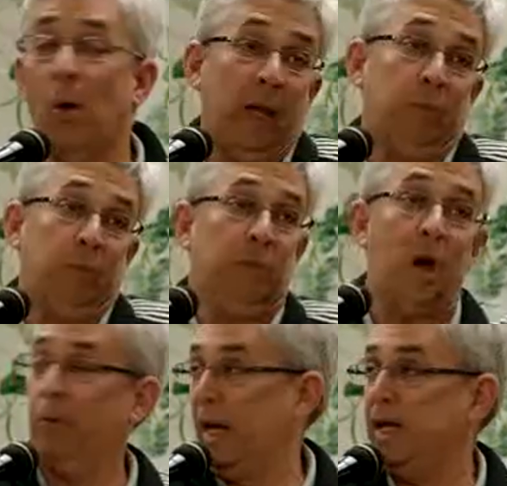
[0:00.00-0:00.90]
I didn't
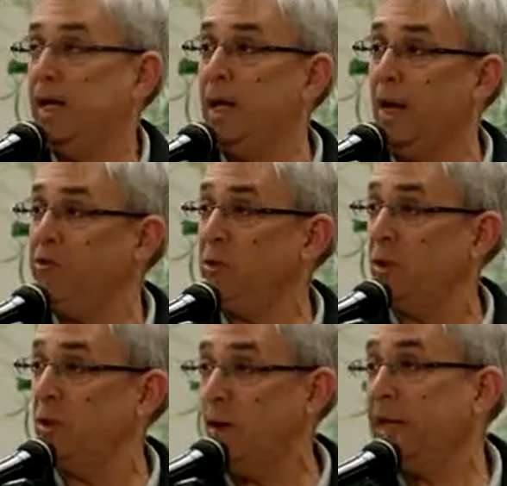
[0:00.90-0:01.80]
answer it.
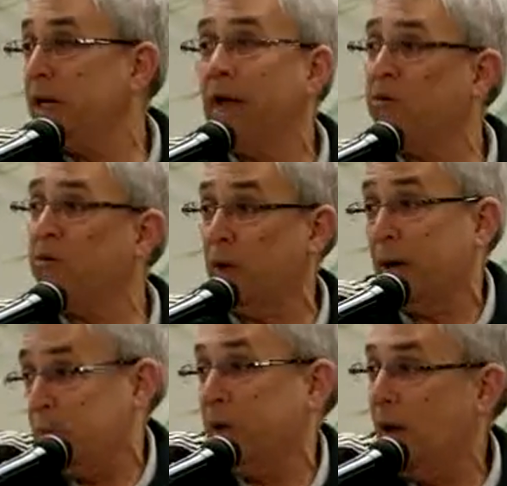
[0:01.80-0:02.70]
I didn't answer
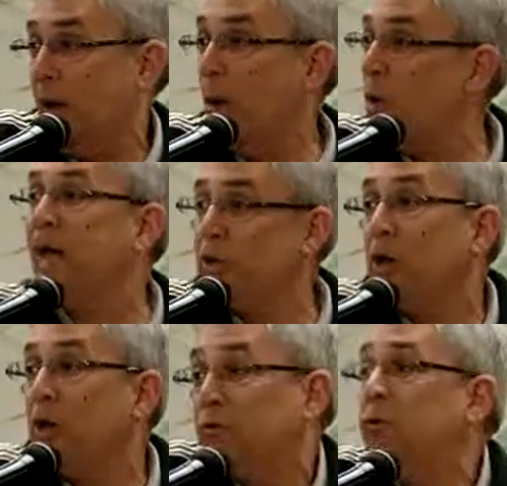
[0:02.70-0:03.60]
it. I would like to
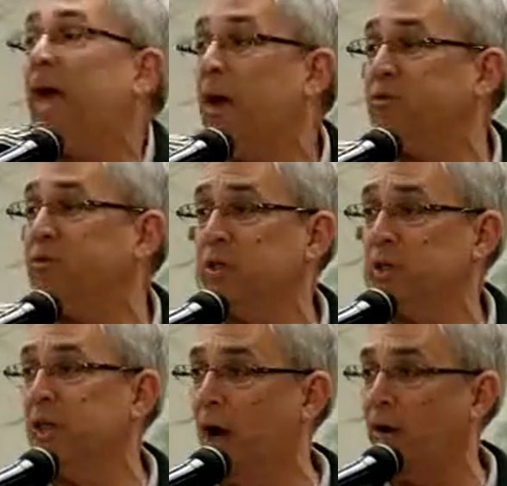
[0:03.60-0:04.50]
know if they have such
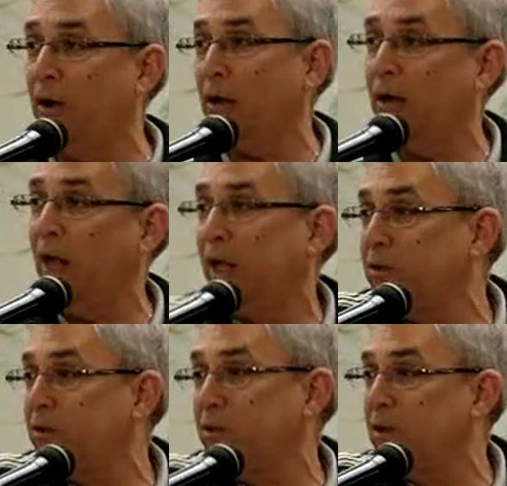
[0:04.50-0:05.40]
a
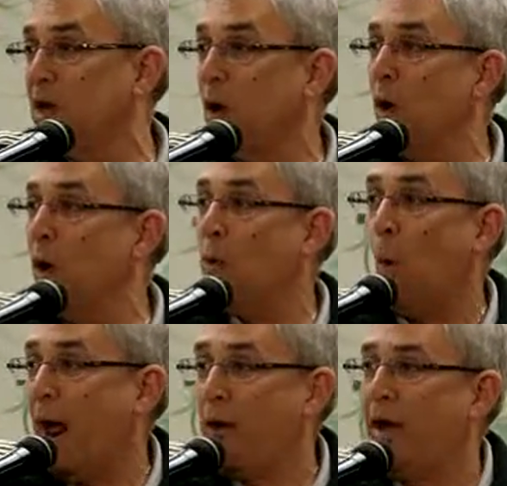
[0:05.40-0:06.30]
list.
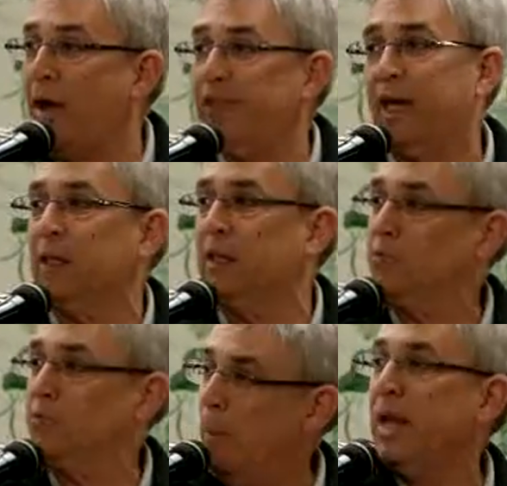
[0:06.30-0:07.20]
Well, I don't have to get this
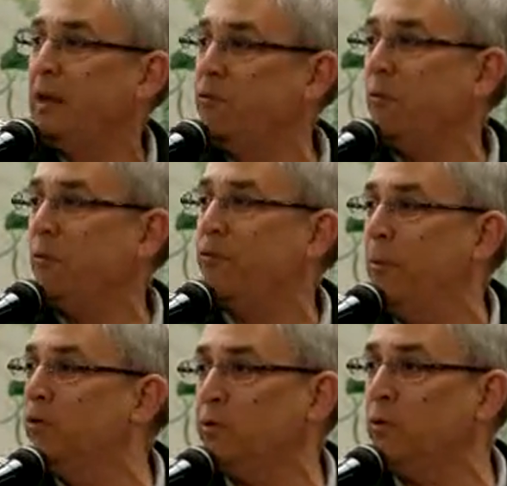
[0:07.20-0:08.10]
mail
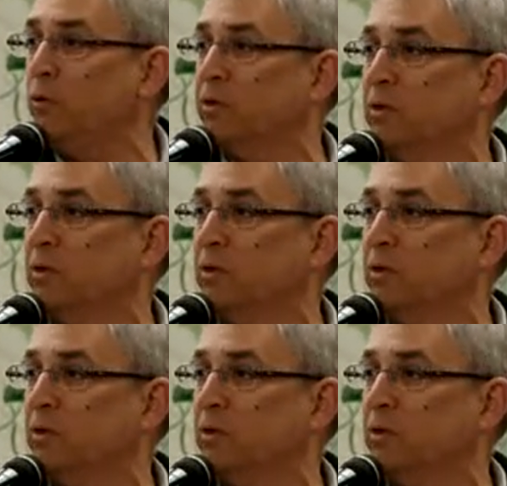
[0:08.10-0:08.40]
from school.